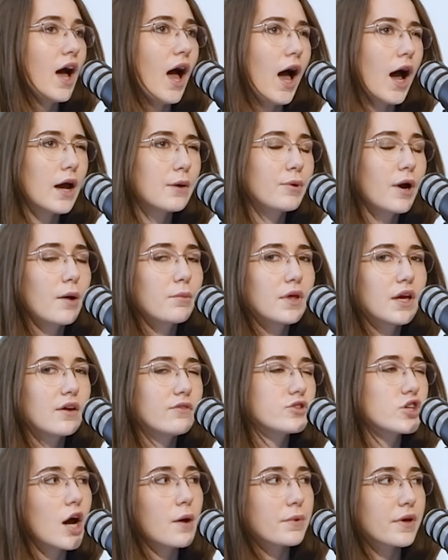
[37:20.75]
I'd probably give
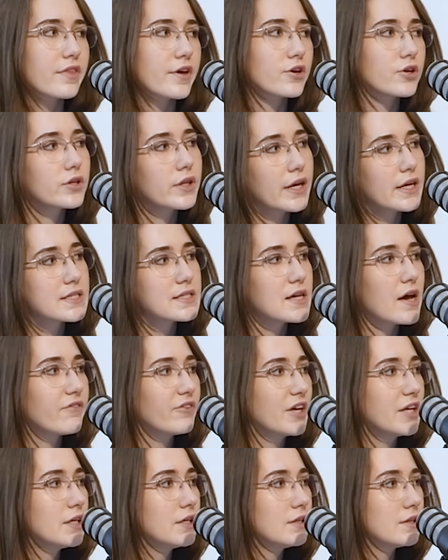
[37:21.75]
Tropic Thunder like a
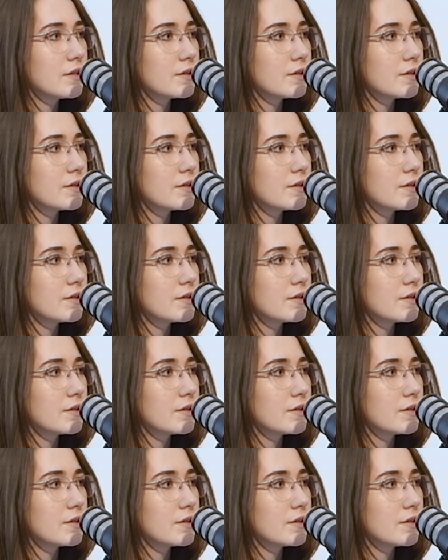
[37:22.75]
7.